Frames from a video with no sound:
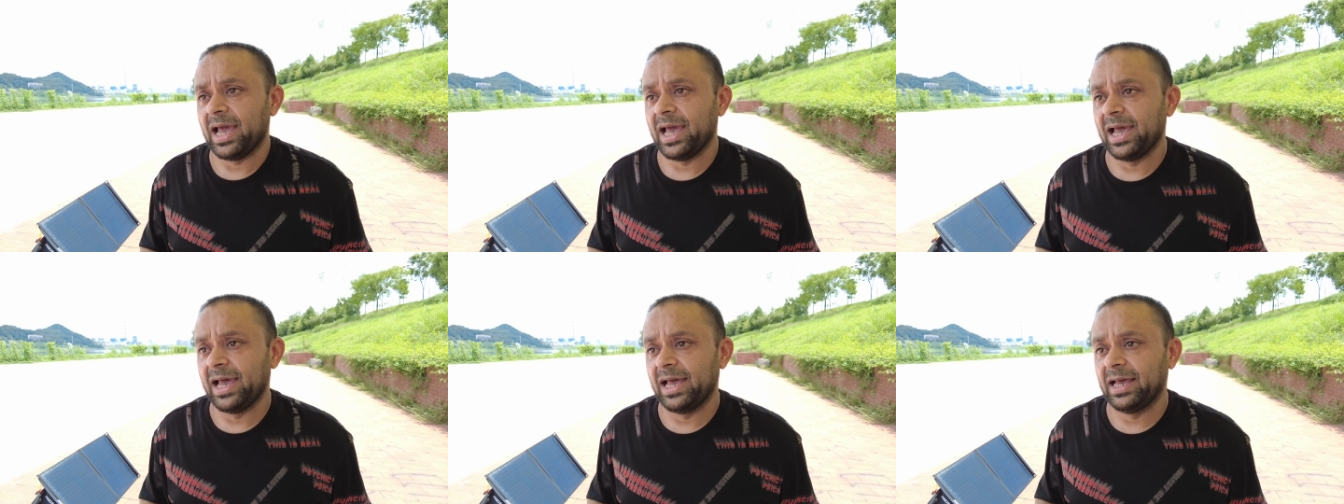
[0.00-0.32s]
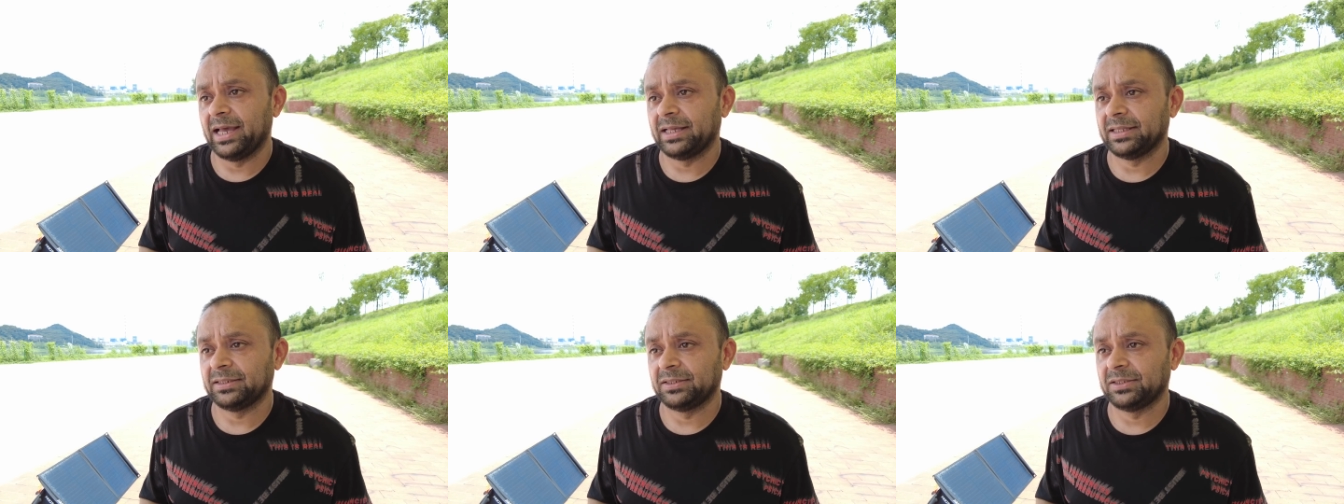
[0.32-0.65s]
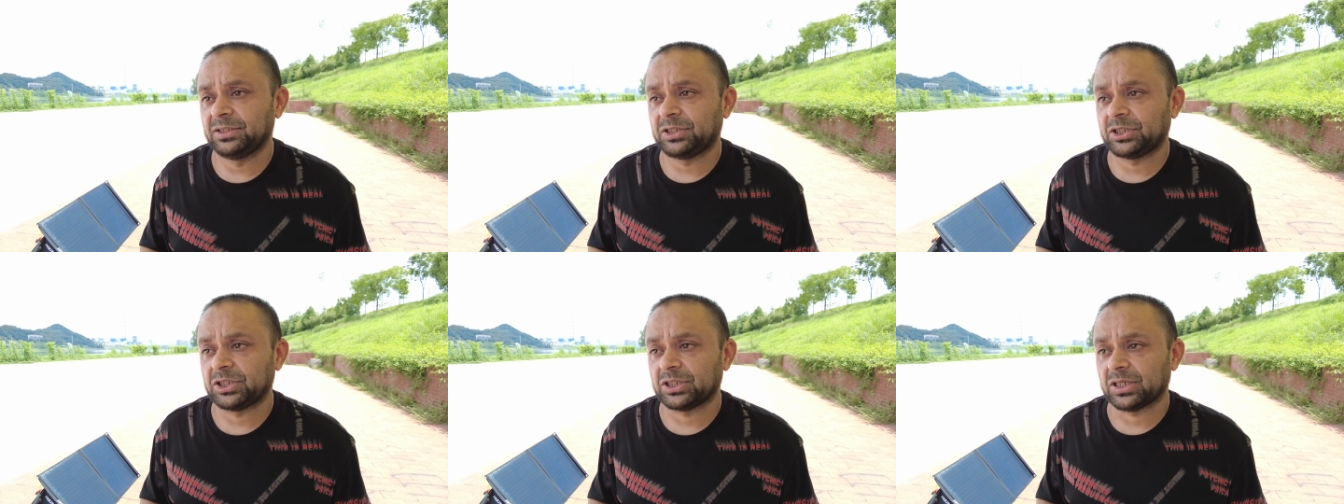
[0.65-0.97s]
And
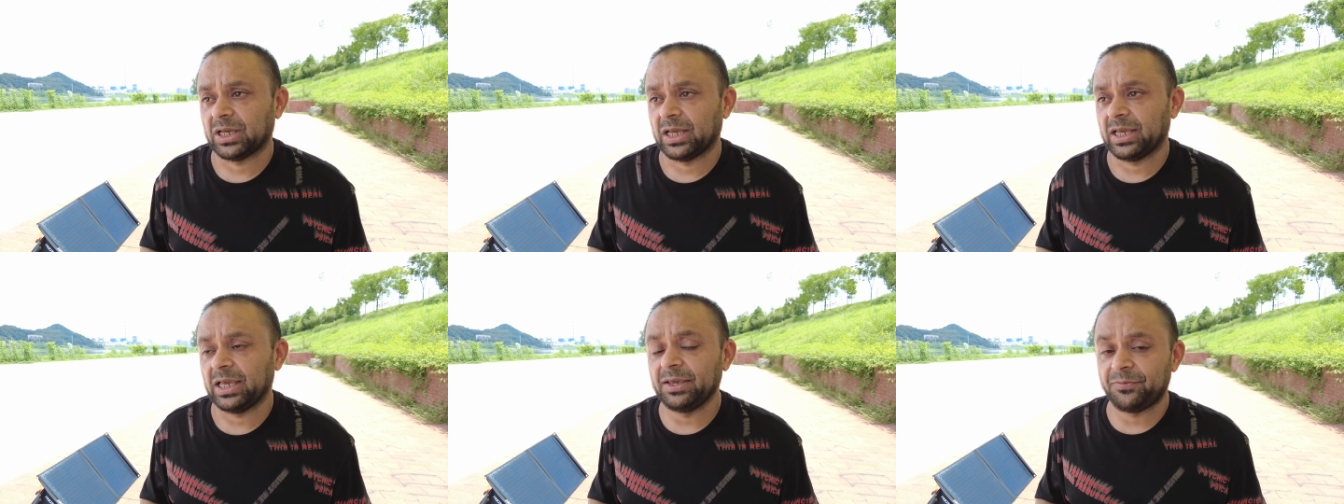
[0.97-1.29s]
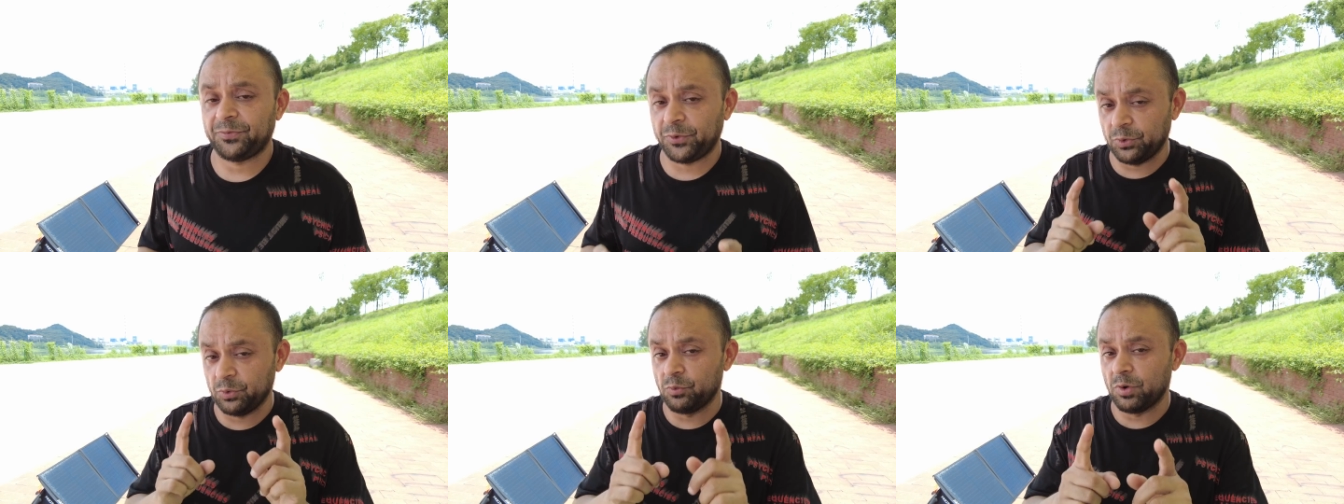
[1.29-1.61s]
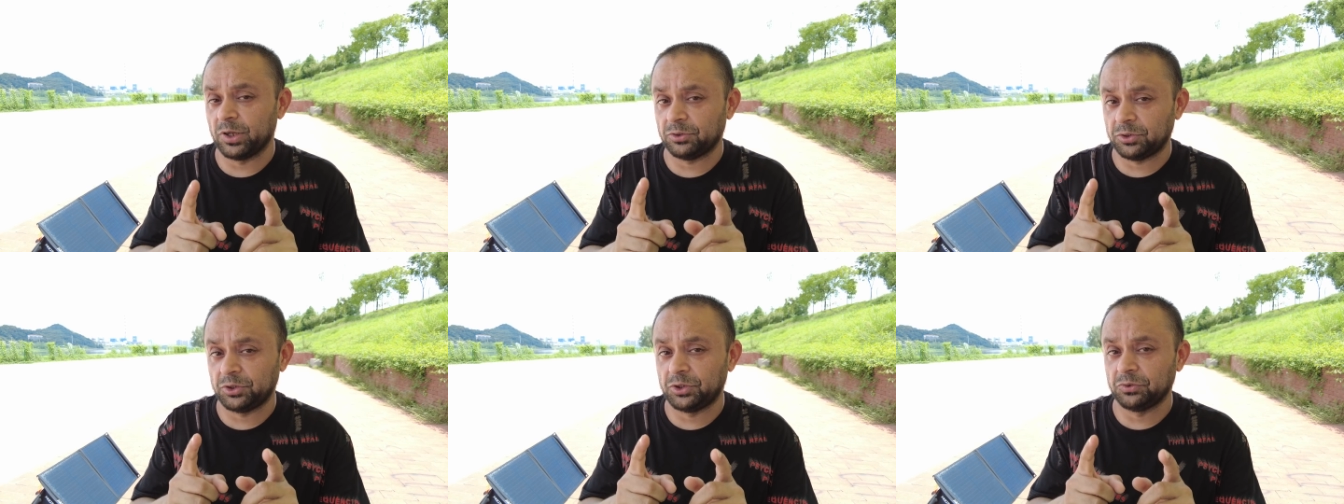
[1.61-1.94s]
if you
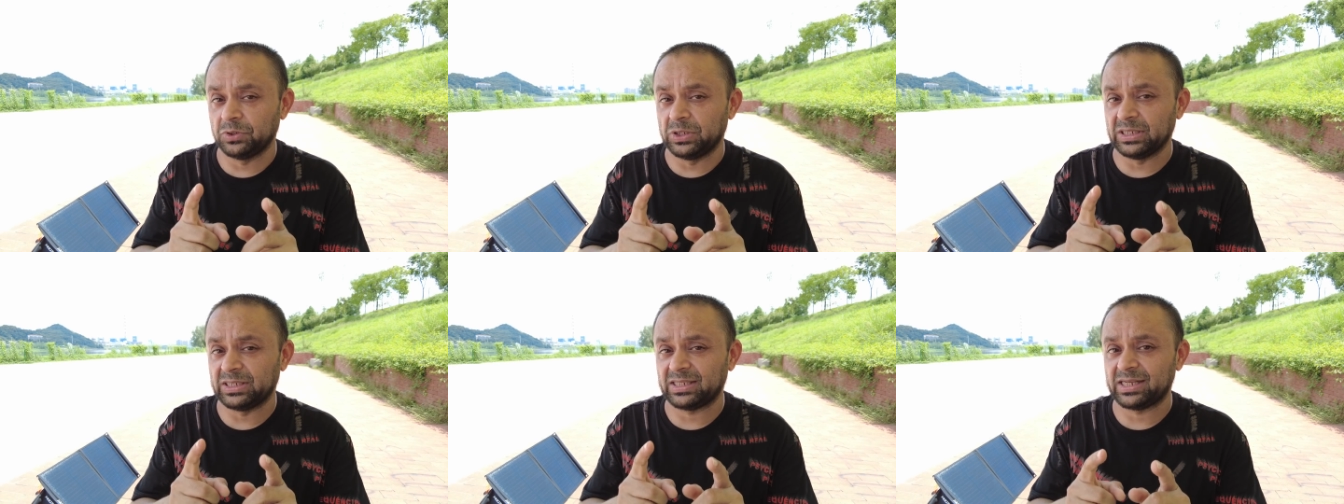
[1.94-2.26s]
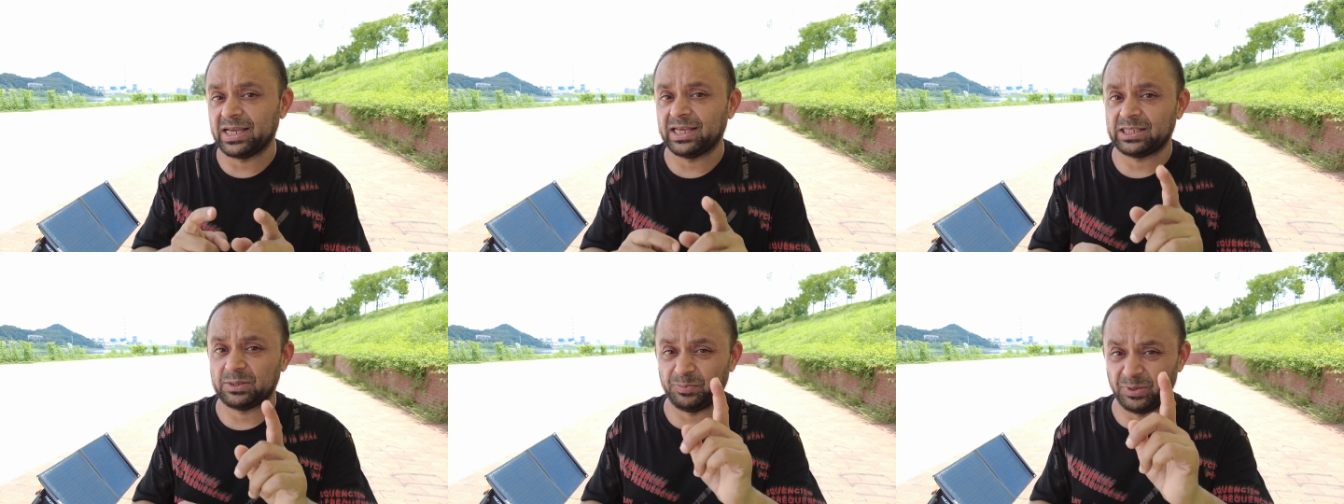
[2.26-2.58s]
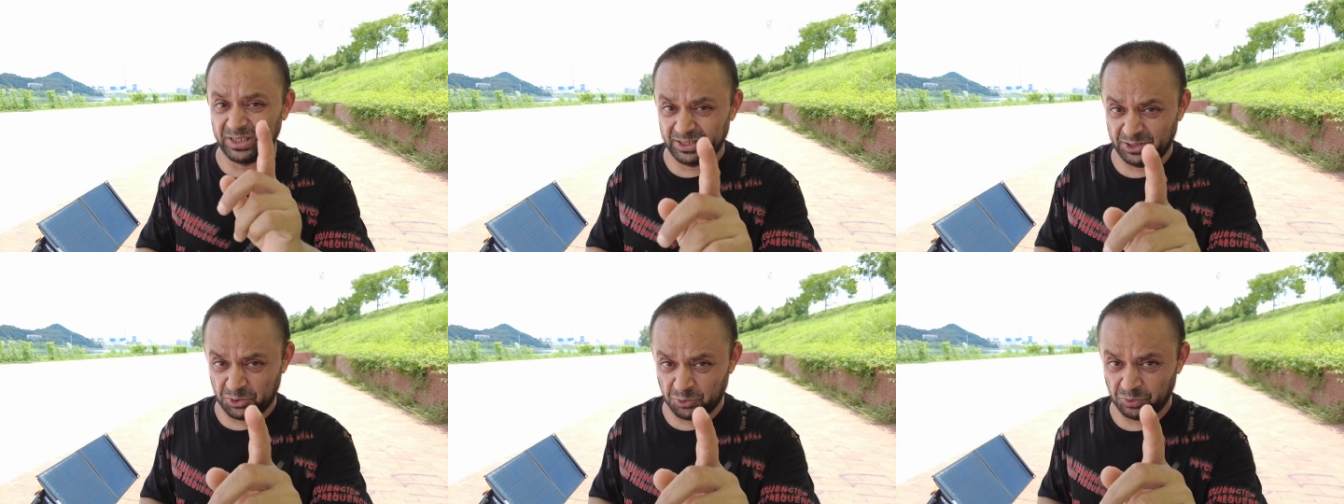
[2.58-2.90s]
want to do this test,
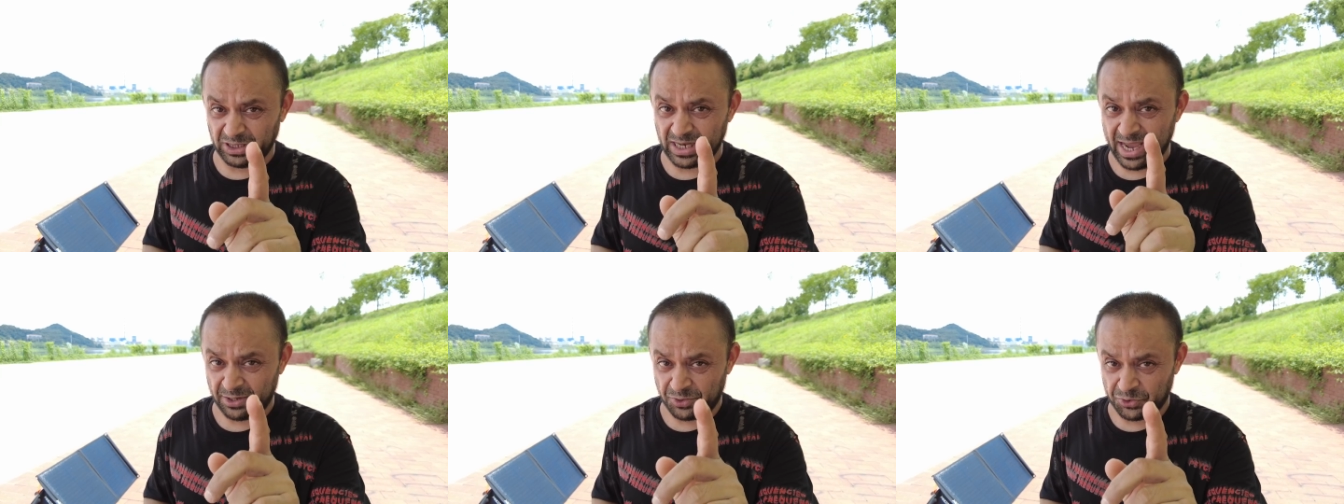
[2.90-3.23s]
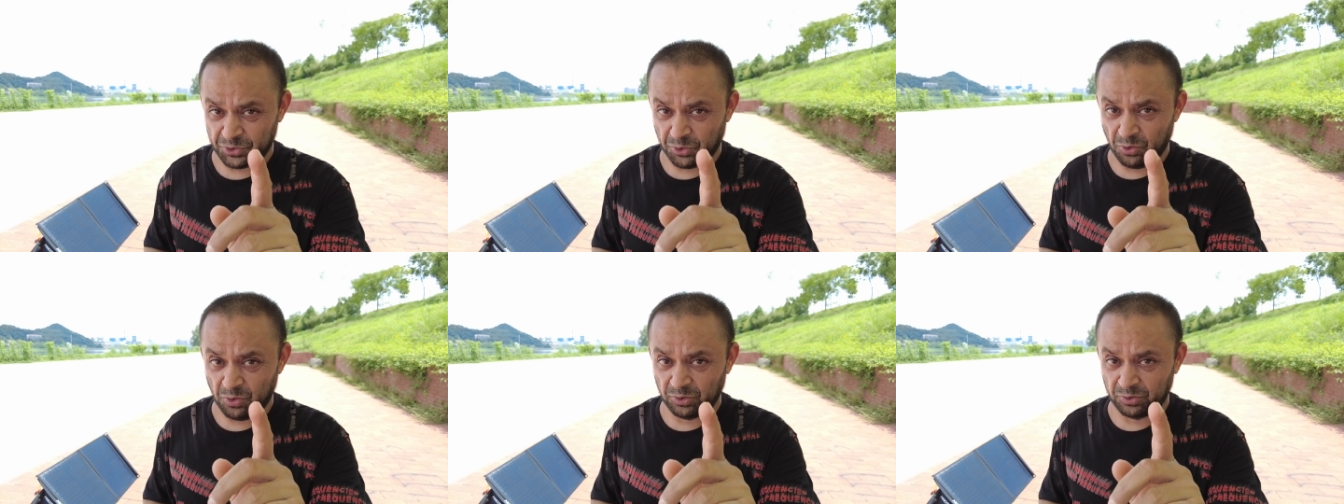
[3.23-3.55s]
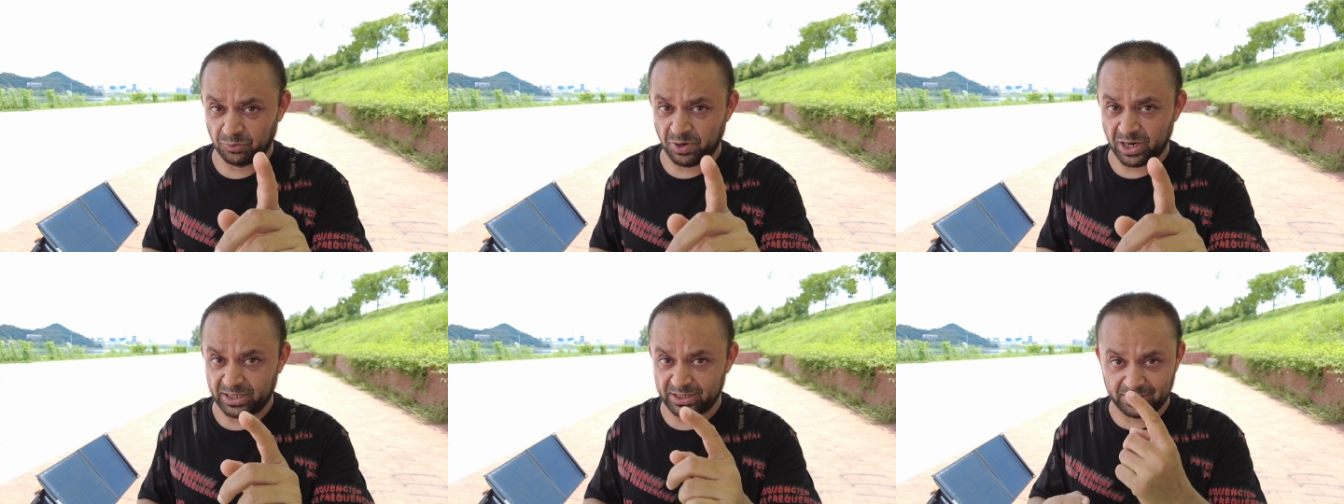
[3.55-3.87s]
please do it at your
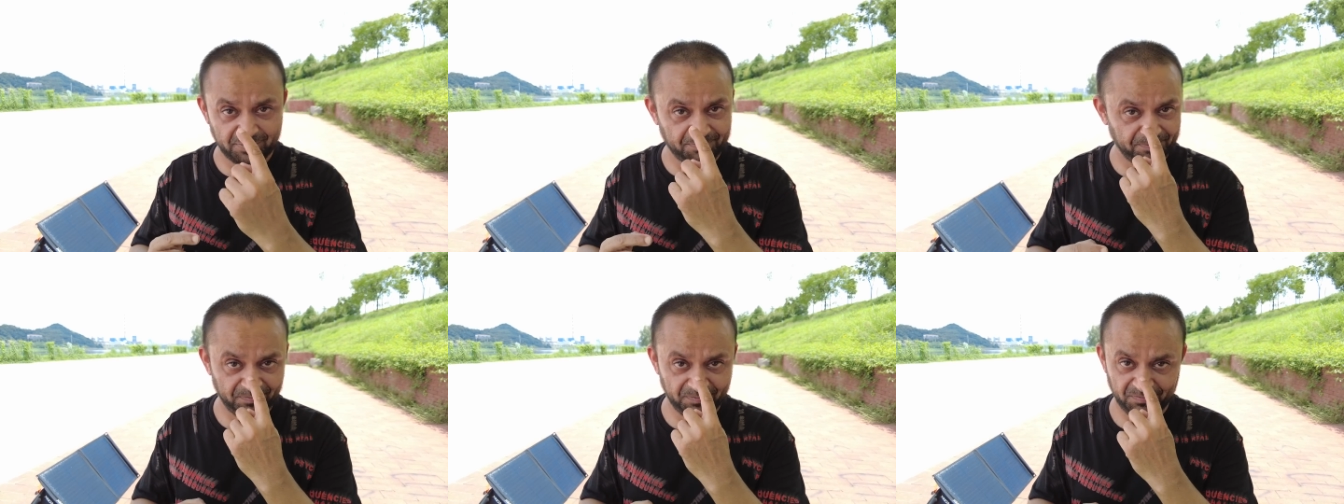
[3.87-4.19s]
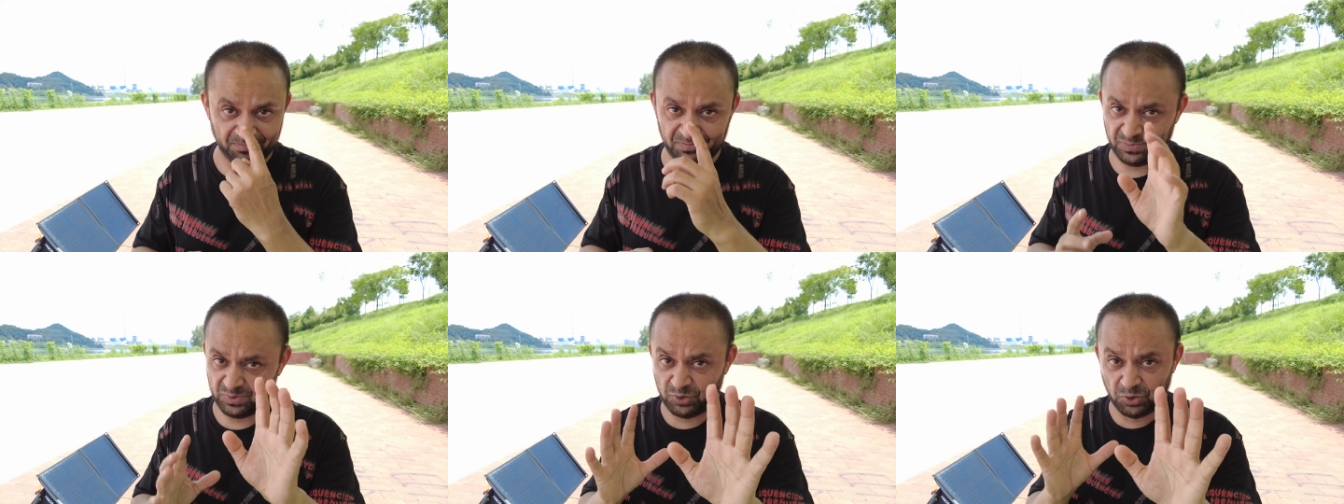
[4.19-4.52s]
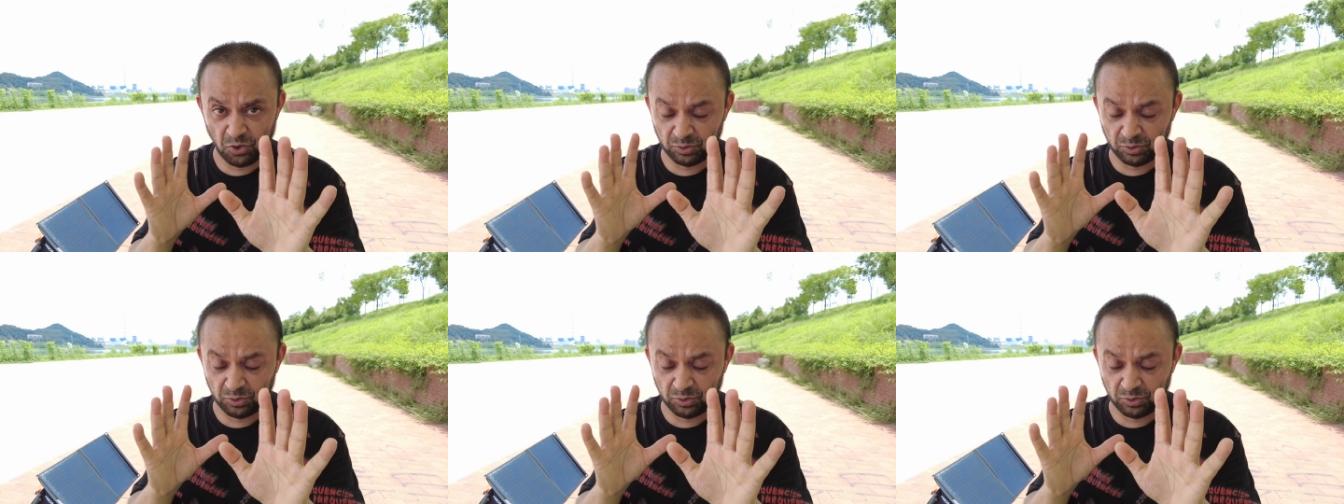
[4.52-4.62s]
own risk.